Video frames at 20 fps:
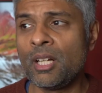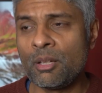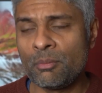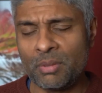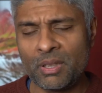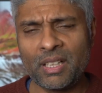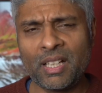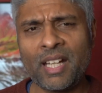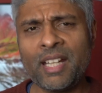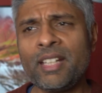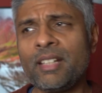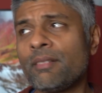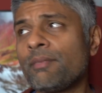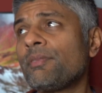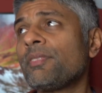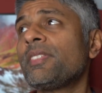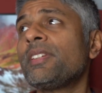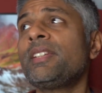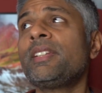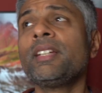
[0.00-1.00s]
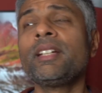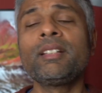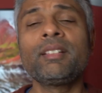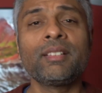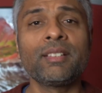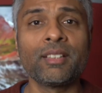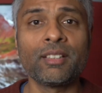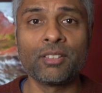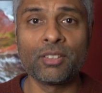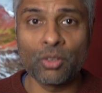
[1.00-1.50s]
But hey,
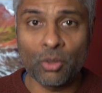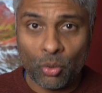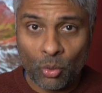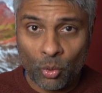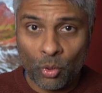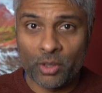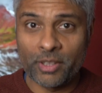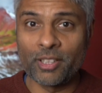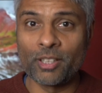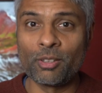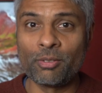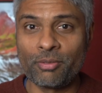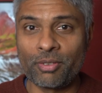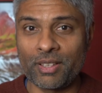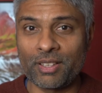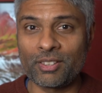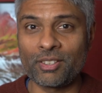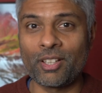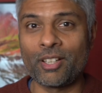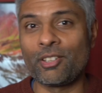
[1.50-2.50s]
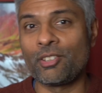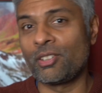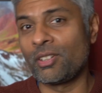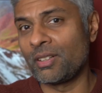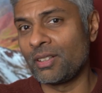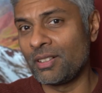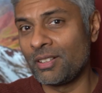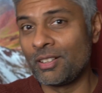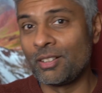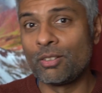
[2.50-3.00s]
this is audio
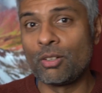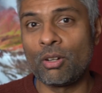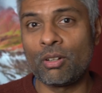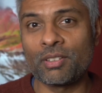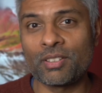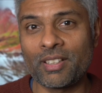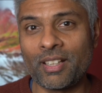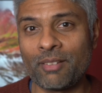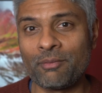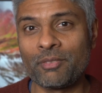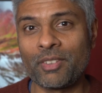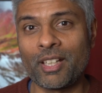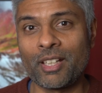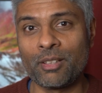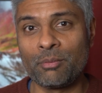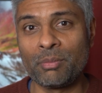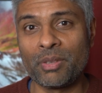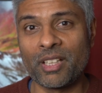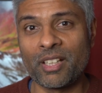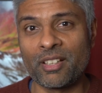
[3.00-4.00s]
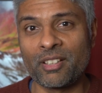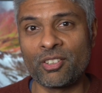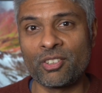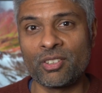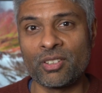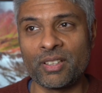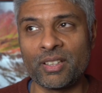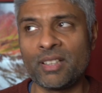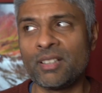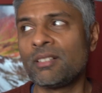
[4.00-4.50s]
fixation, not
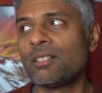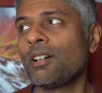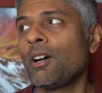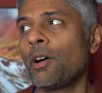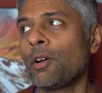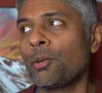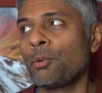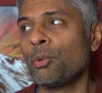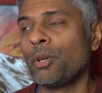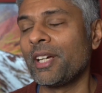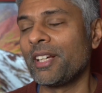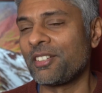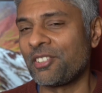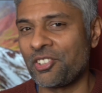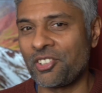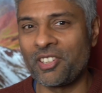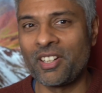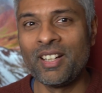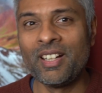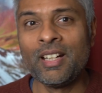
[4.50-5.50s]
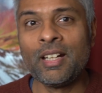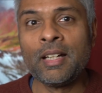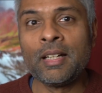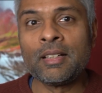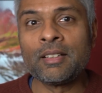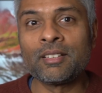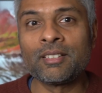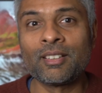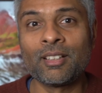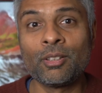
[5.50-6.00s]
MKBHD, I wish.
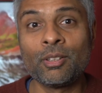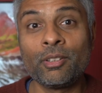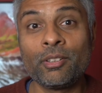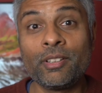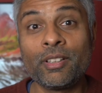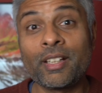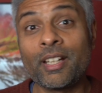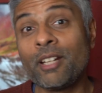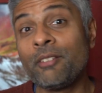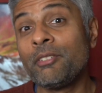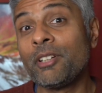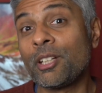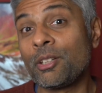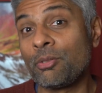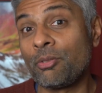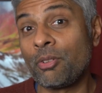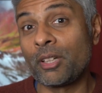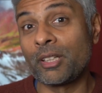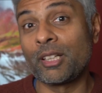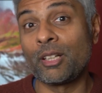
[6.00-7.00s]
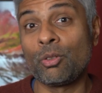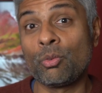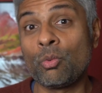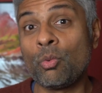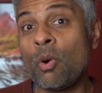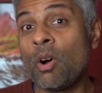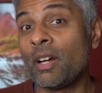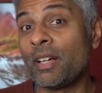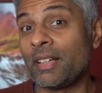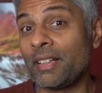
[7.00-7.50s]
So you came here to find out
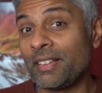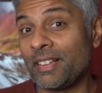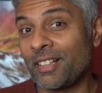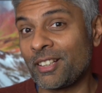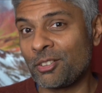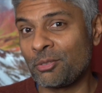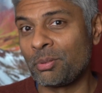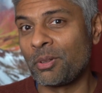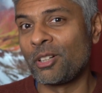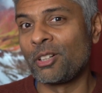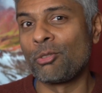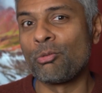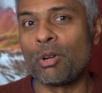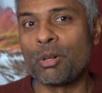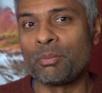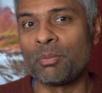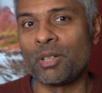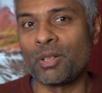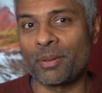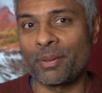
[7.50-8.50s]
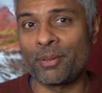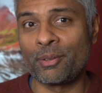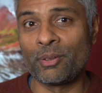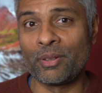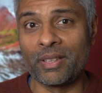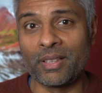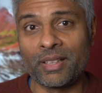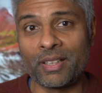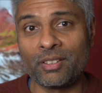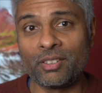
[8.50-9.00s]
why the Xperia 1 Mark
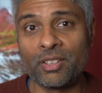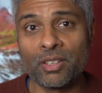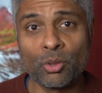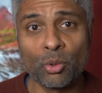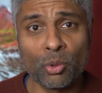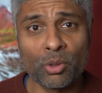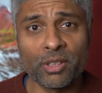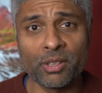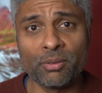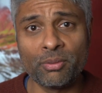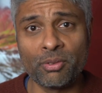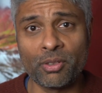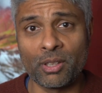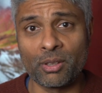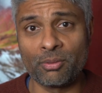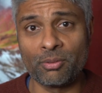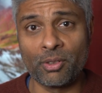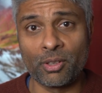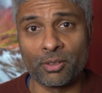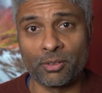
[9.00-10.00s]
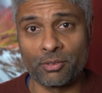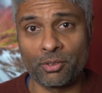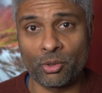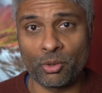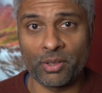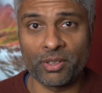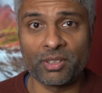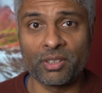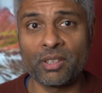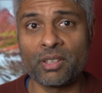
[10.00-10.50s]
III is the audiophile phone of
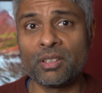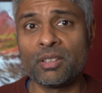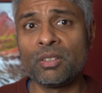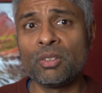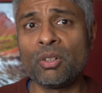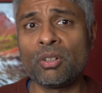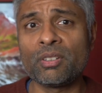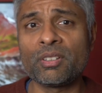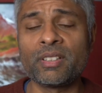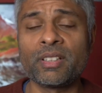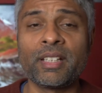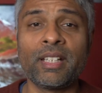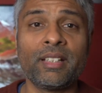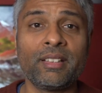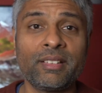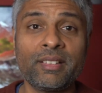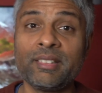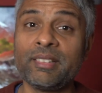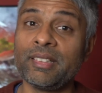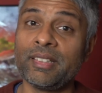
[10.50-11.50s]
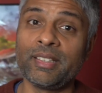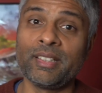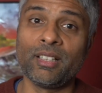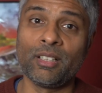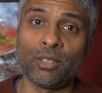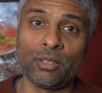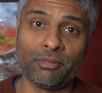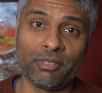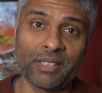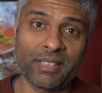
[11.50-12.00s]
choice, not to get dizzy
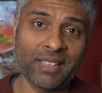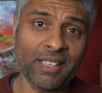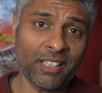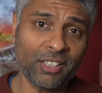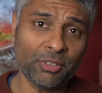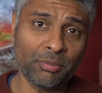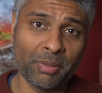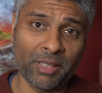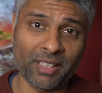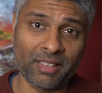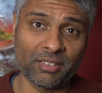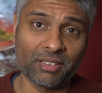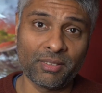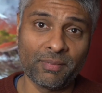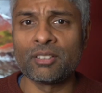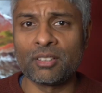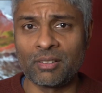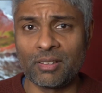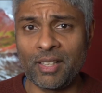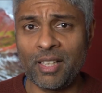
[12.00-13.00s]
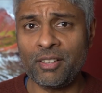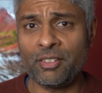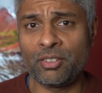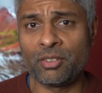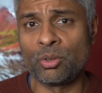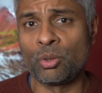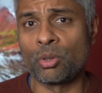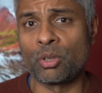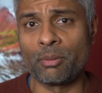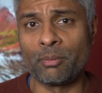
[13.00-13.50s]
over tech specs. So let's
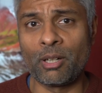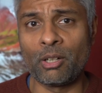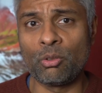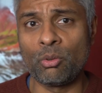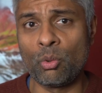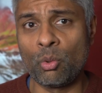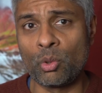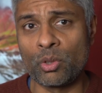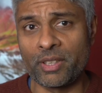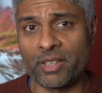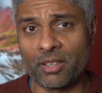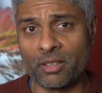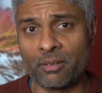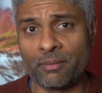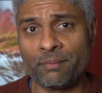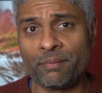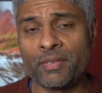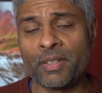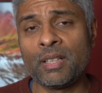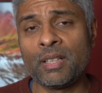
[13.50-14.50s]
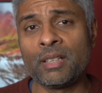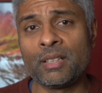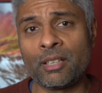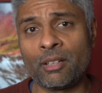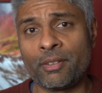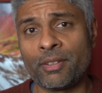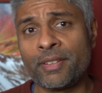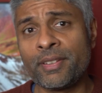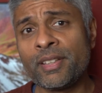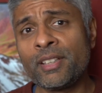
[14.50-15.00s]
talk about audio.
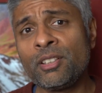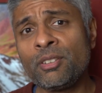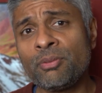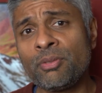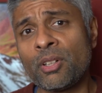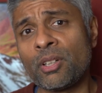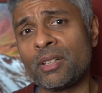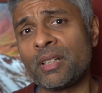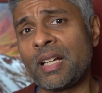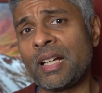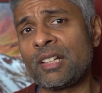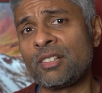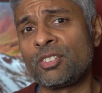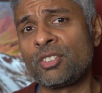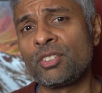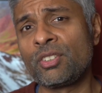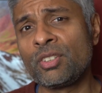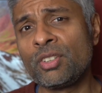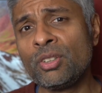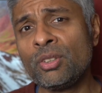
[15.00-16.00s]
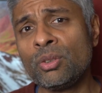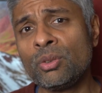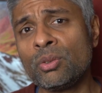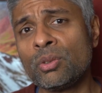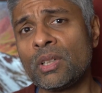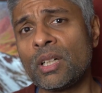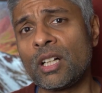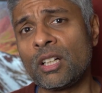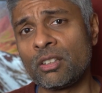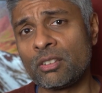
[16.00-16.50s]
Now, this phone has
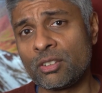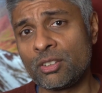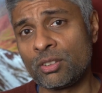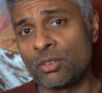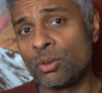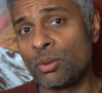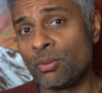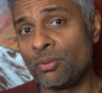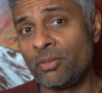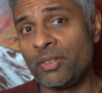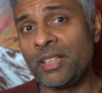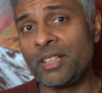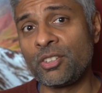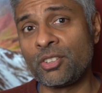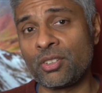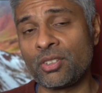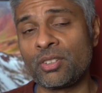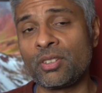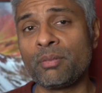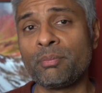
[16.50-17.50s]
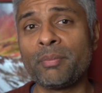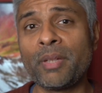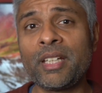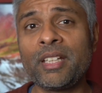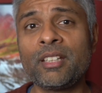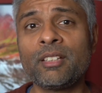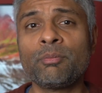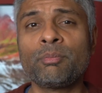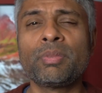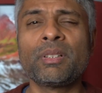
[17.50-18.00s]
2 old school features that
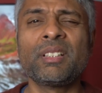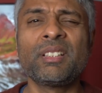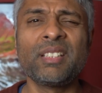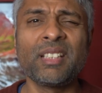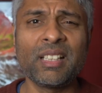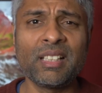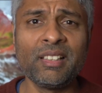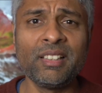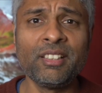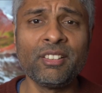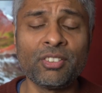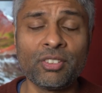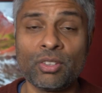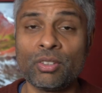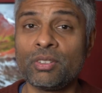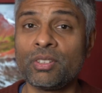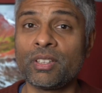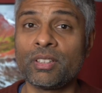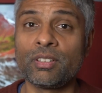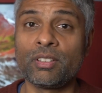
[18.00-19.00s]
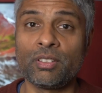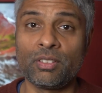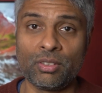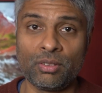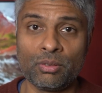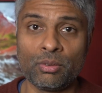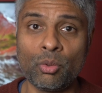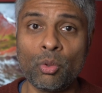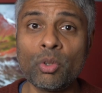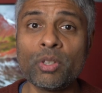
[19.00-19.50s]
make it particularly suited
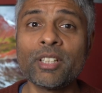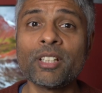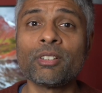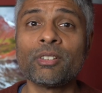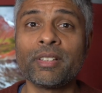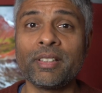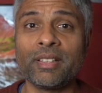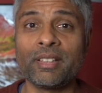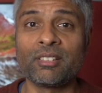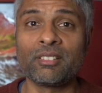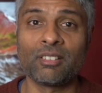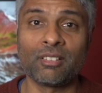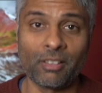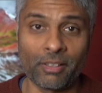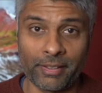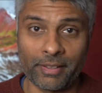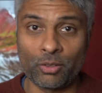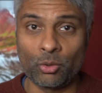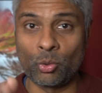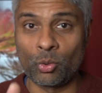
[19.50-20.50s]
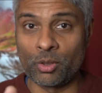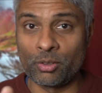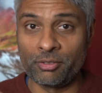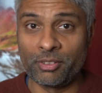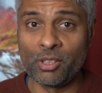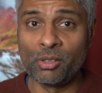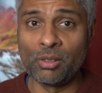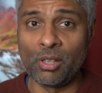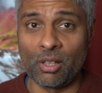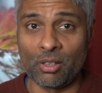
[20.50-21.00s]
to audio geeks like all of
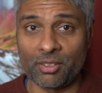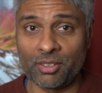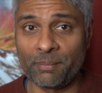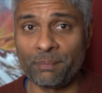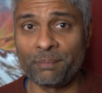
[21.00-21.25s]
you lot.